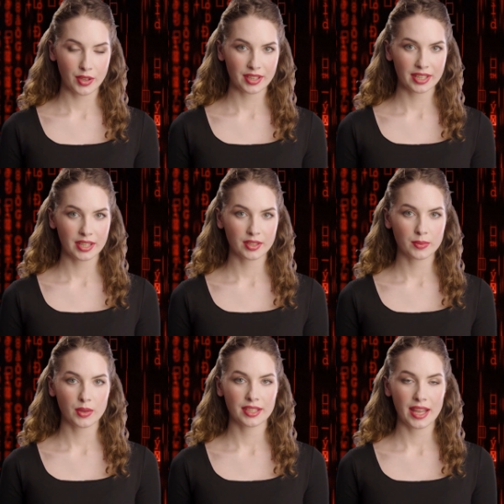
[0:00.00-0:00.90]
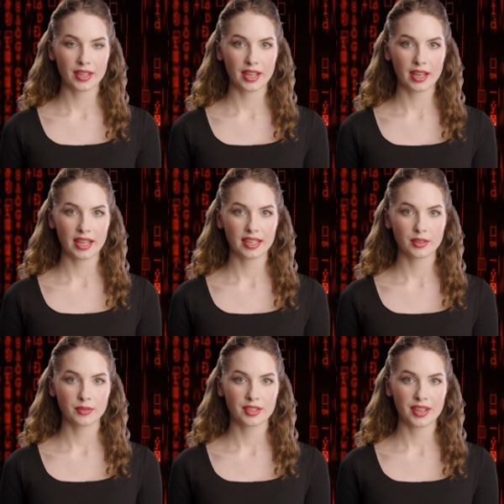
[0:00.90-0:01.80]
duty to protect their
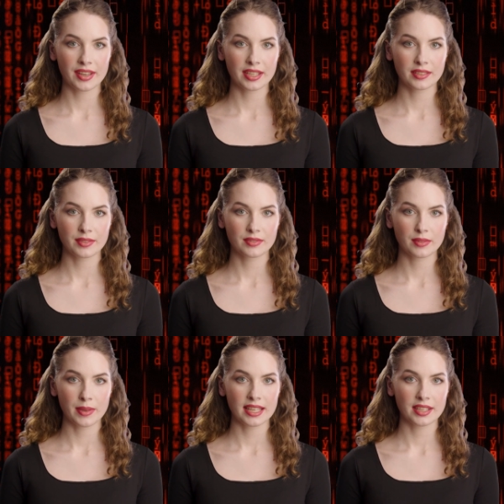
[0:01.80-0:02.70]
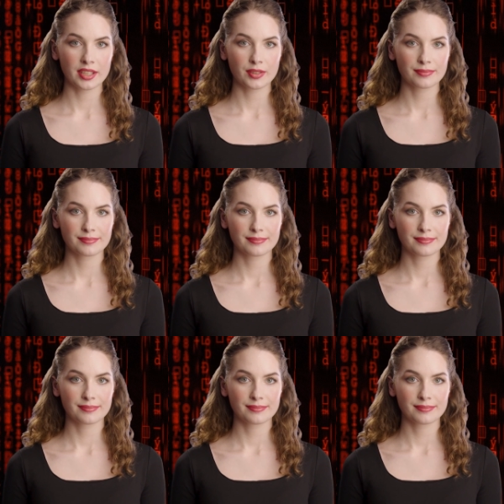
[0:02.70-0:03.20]
customers' sensitive information.